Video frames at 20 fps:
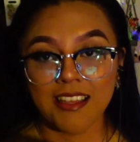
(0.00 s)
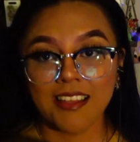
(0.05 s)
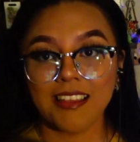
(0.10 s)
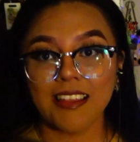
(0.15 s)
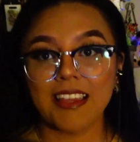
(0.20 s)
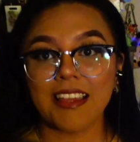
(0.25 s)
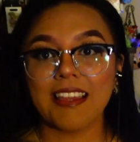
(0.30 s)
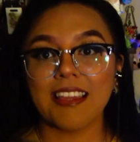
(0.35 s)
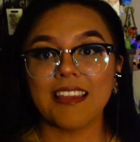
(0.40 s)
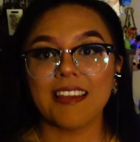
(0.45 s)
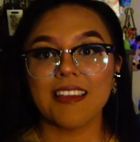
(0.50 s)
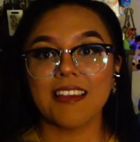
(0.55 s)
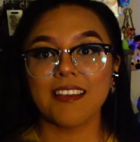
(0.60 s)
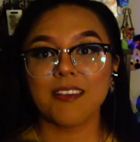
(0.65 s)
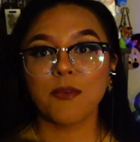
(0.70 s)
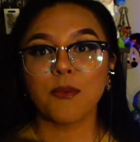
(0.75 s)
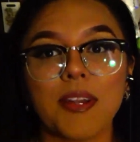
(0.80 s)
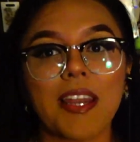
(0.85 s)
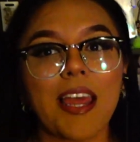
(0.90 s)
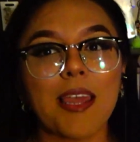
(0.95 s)
Like,
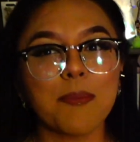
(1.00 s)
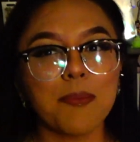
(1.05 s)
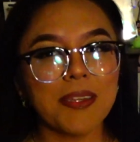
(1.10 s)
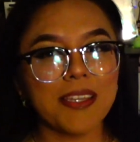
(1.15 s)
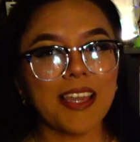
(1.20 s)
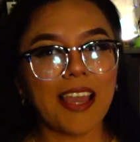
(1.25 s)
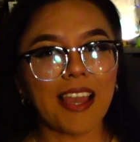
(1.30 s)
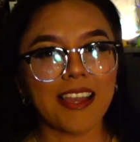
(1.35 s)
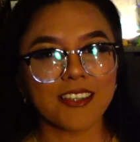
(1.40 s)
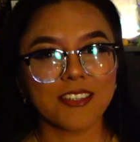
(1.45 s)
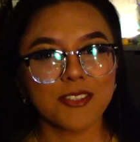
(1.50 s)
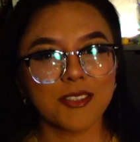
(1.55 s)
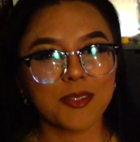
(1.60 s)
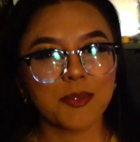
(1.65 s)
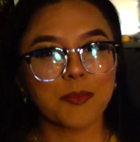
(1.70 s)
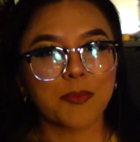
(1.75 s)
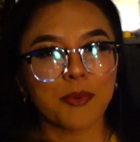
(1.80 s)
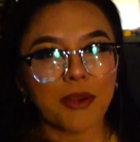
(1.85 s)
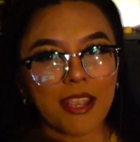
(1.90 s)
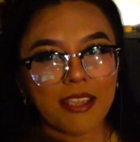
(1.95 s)
would I be actually
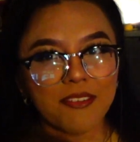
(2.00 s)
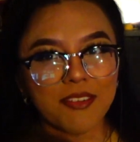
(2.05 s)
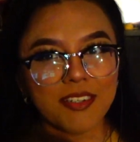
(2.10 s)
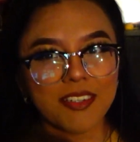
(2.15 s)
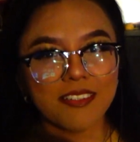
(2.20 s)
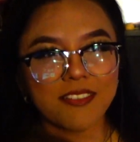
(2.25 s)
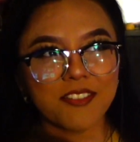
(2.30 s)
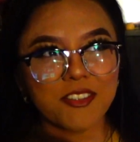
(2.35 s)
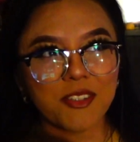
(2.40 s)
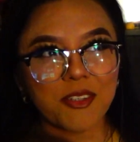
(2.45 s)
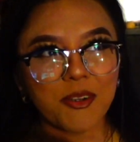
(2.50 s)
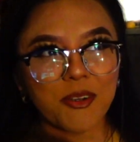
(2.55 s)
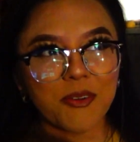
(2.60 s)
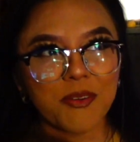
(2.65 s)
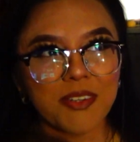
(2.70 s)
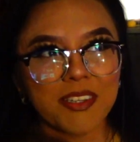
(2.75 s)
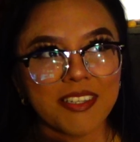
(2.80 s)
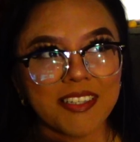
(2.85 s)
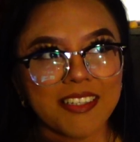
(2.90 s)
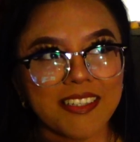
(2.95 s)
brave enough to go
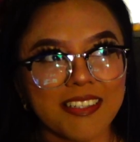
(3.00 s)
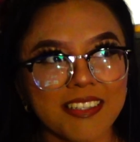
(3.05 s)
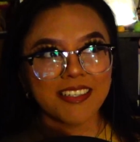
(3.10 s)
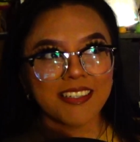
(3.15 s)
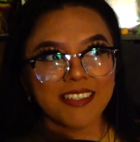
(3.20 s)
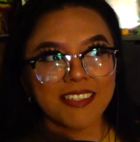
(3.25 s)
in?